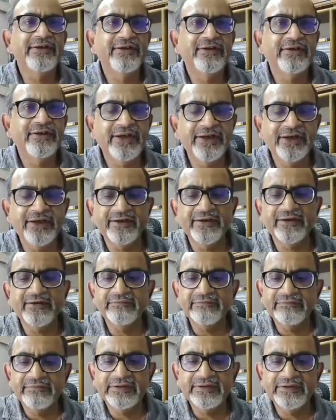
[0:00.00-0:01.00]
rare
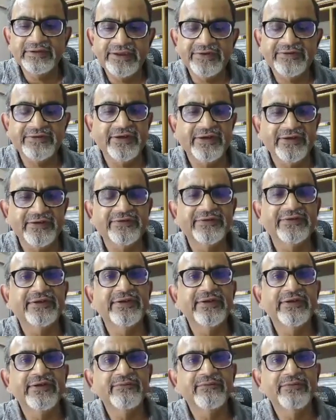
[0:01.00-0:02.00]
these days
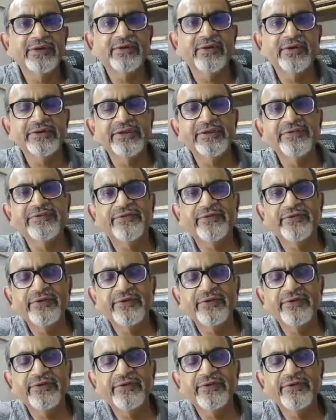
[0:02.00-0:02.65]
because in